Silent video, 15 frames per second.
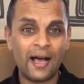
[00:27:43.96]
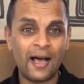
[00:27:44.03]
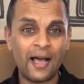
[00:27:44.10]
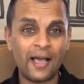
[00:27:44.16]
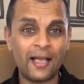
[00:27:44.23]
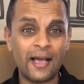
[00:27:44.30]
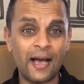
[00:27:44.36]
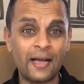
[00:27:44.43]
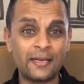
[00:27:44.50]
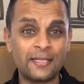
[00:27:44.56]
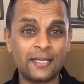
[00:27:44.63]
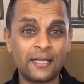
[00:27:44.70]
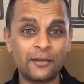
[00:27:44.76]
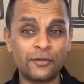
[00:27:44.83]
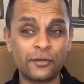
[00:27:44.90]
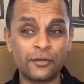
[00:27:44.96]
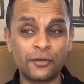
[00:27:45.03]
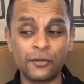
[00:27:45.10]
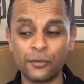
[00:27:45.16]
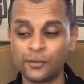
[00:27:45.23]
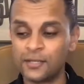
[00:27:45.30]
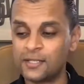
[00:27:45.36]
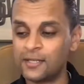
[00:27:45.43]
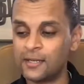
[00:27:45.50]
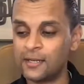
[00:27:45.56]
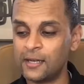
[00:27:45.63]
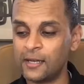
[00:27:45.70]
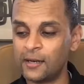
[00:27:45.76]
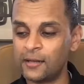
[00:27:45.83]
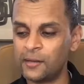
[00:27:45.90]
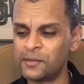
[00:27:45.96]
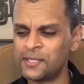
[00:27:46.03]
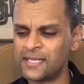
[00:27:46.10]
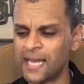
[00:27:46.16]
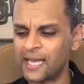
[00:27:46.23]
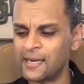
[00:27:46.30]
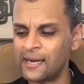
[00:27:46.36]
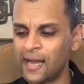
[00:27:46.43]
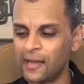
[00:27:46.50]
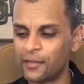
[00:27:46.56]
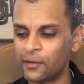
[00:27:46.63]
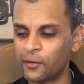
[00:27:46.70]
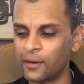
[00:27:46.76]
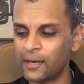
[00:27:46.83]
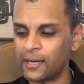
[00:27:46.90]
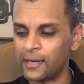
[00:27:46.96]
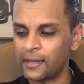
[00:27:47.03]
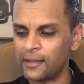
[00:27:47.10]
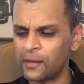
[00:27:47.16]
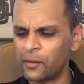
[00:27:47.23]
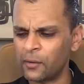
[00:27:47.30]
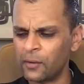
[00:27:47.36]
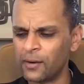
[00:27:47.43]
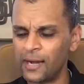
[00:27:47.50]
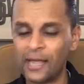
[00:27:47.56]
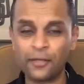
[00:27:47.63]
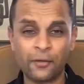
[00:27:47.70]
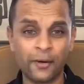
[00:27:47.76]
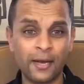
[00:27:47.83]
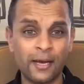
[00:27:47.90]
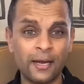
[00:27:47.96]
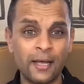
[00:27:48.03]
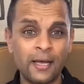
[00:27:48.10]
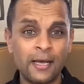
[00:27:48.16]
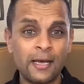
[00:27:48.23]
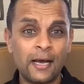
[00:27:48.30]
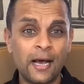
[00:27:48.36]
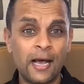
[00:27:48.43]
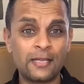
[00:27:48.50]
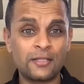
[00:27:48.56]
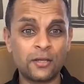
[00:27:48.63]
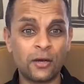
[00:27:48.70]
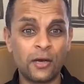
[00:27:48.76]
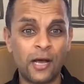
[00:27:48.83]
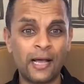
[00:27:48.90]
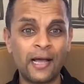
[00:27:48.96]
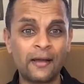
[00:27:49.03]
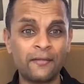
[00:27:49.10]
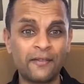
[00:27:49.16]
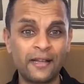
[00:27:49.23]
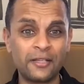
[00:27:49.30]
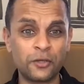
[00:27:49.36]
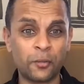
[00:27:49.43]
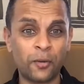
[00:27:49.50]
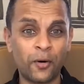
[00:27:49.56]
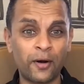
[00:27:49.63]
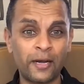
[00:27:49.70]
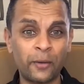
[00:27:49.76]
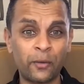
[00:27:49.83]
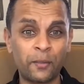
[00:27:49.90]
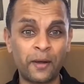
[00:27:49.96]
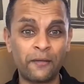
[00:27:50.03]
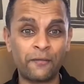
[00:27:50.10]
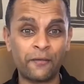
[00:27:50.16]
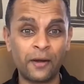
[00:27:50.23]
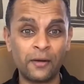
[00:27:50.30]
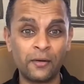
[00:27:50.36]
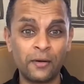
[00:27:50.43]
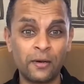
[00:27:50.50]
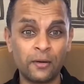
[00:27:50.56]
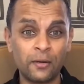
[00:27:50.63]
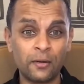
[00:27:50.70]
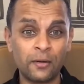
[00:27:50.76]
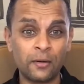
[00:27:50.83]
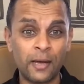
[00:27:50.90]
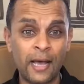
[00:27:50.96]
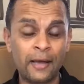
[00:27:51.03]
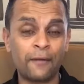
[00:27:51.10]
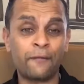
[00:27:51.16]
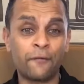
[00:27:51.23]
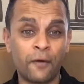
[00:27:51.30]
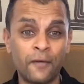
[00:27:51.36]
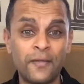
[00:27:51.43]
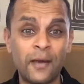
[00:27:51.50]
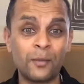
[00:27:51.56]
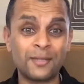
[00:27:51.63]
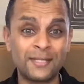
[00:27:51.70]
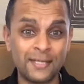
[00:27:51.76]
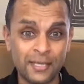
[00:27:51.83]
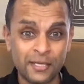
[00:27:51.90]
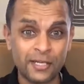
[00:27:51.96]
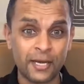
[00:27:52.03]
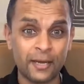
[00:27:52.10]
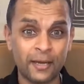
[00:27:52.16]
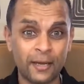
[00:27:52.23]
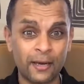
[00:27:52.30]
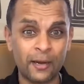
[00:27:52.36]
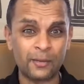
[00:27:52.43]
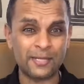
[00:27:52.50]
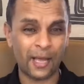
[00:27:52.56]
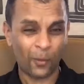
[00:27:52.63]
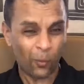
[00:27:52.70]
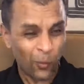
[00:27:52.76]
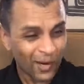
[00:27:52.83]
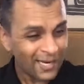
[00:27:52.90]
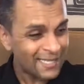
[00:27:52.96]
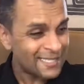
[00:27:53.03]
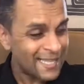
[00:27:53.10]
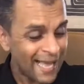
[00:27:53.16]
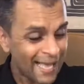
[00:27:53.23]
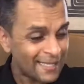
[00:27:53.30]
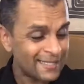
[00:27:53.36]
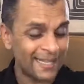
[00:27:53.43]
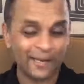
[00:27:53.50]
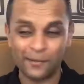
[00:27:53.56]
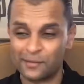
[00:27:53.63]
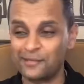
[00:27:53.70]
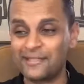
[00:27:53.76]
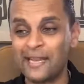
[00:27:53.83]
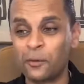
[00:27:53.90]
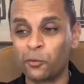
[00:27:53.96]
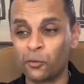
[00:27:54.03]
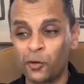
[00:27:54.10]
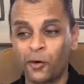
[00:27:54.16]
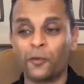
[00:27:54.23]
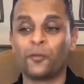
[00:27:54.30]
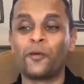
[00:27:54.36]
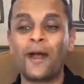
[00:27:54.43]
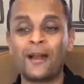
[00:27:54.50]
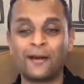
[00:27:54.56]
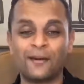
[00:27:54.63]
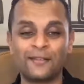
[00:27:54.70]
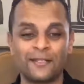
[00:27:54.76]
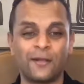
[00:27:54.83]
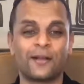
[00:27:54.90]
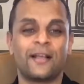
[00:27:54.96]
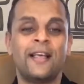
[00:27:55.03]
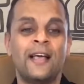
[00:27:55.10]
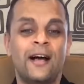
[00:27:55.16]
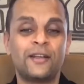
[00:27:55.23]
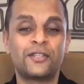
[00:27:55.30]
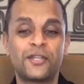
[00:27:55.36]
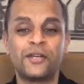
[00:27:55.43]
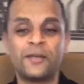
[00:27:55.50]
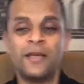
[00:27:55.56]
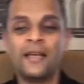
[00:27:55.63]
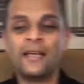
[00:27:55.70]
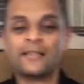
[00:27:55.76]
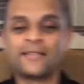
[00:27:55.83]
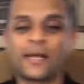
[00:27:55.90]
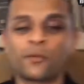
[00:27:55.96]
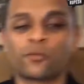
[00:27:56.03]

I got introduced, and this is like in 9th grade, I think, or in 8th grade. I got invited to a party where my friend had a friend that was DJing, and I was like, "What is this?" And this was like real records. Look, I'll show you. It's like